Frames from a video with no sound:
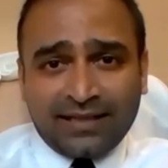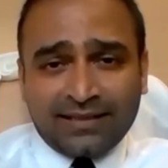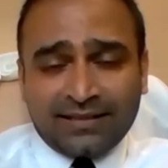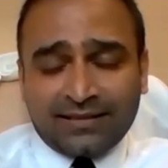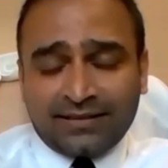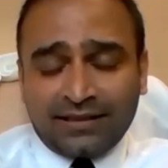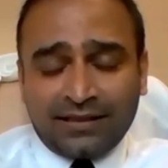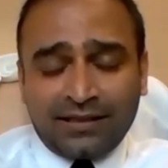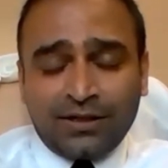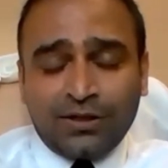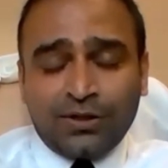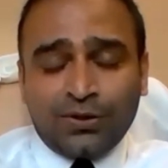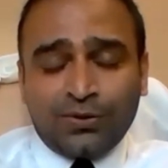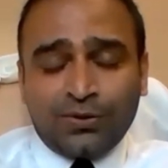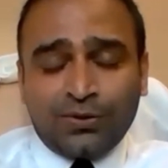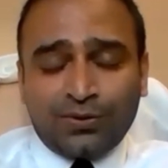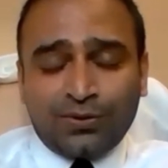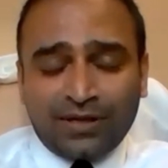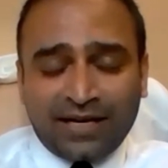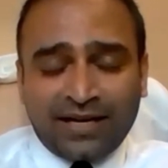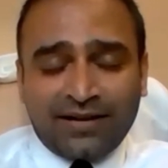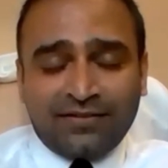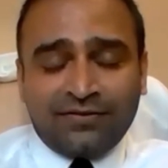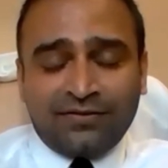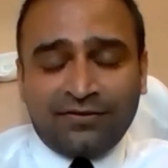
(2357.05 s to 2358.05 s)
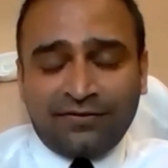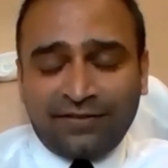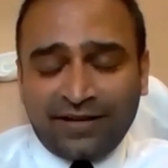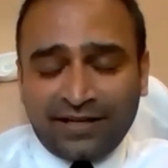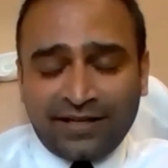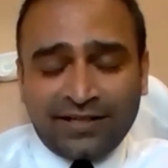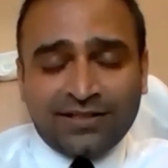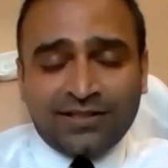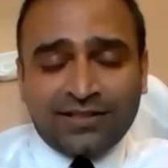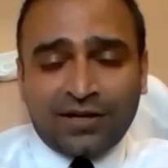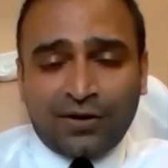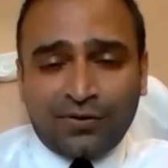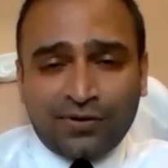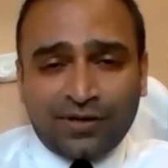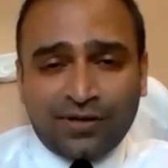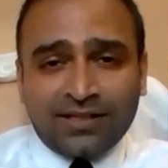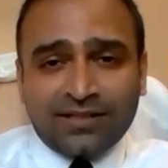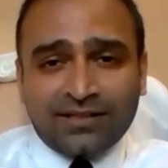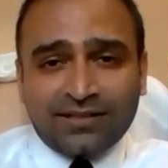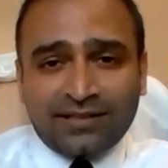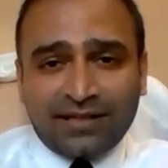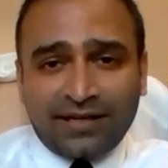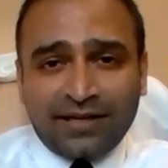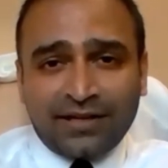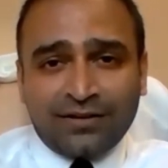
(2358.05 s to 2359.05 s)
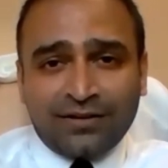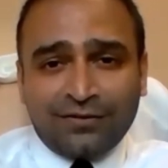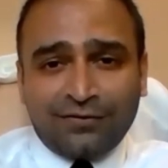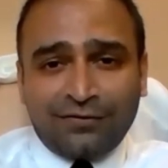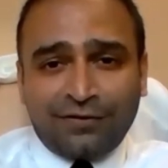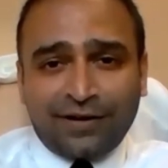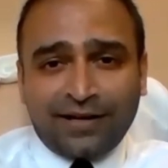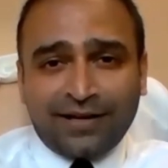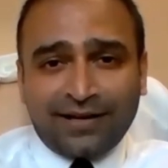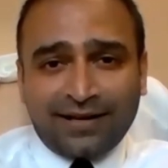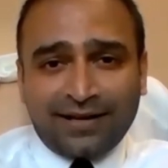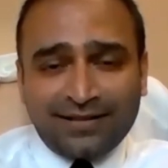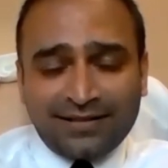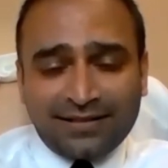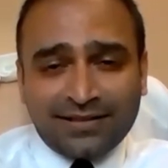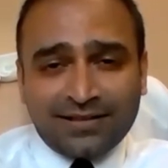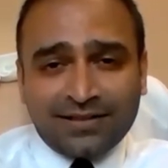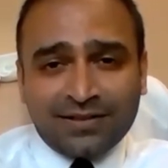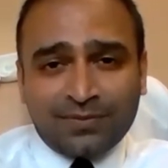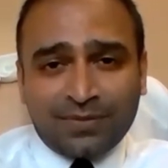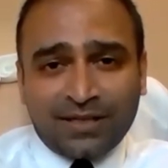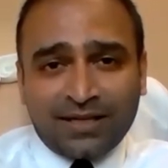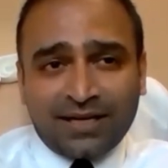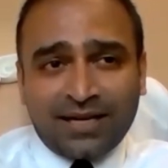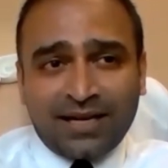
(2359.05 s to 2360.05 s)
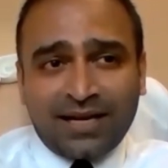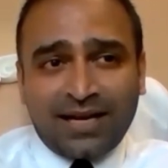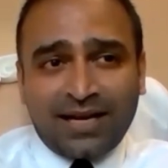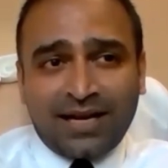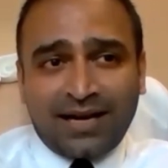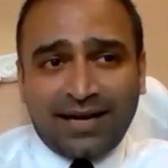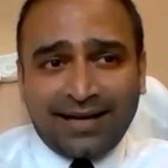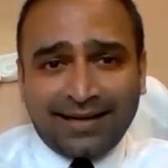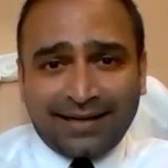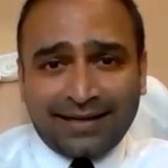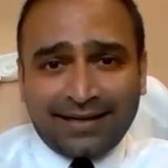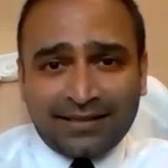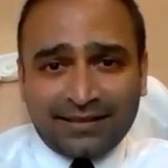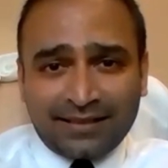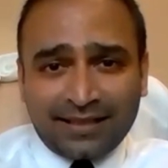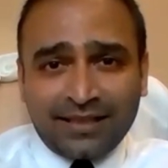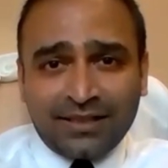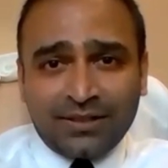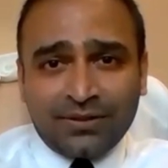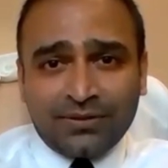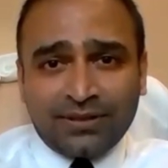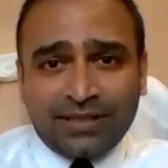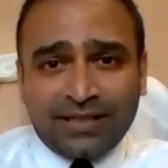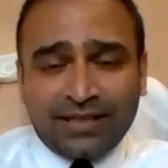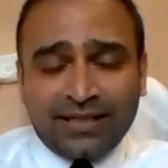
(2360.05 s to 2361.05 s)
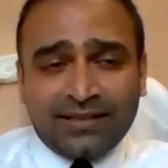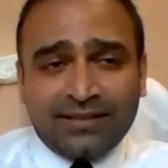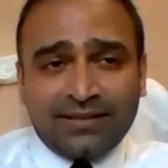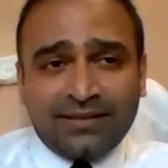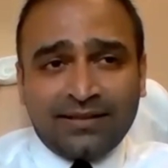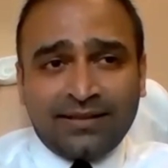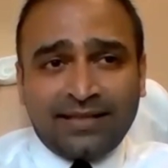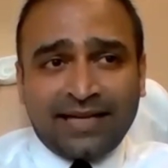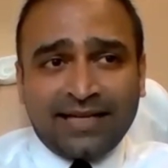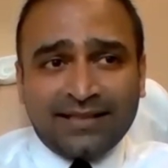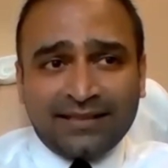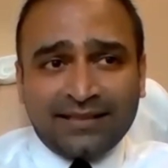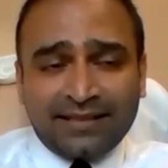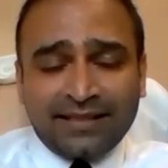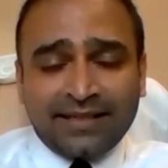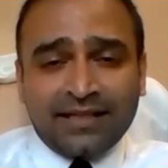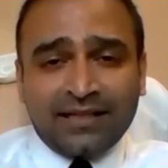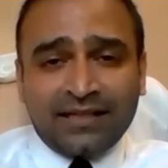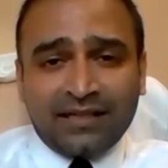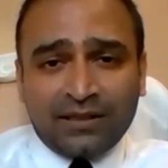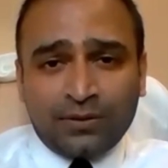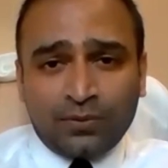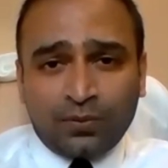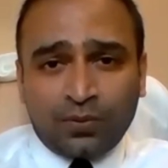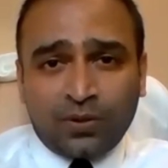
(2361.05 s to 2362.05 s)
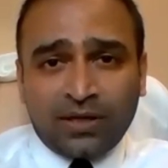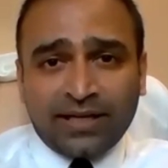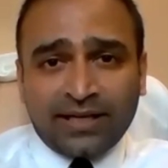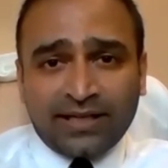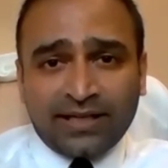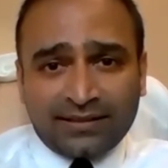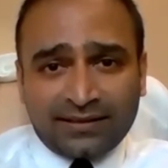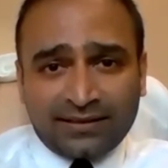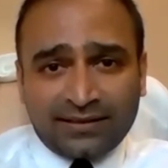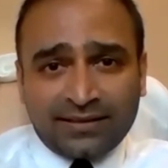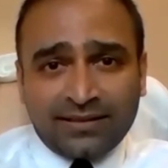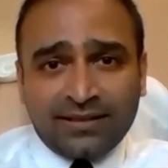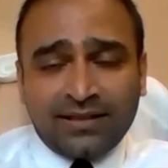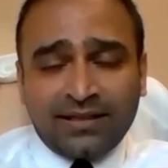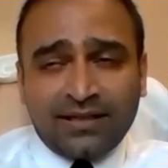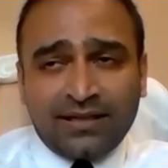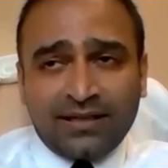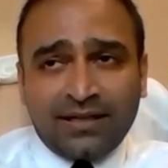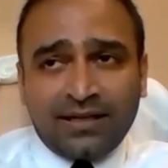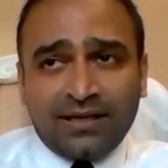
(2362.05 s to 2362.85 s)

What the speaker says: I still don't have a very sound understanding of finances, but I can tell you that that single advice